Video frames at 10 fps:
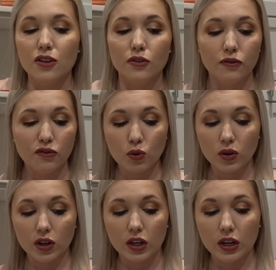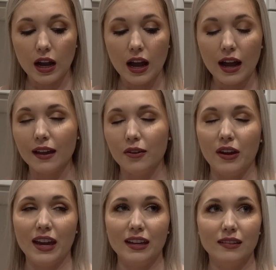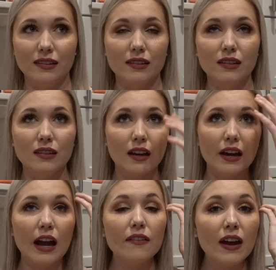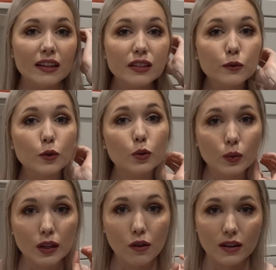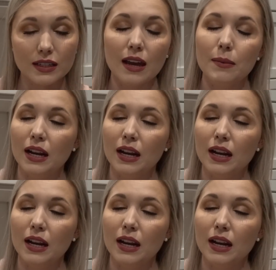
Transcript: for, I've had this for a really long time,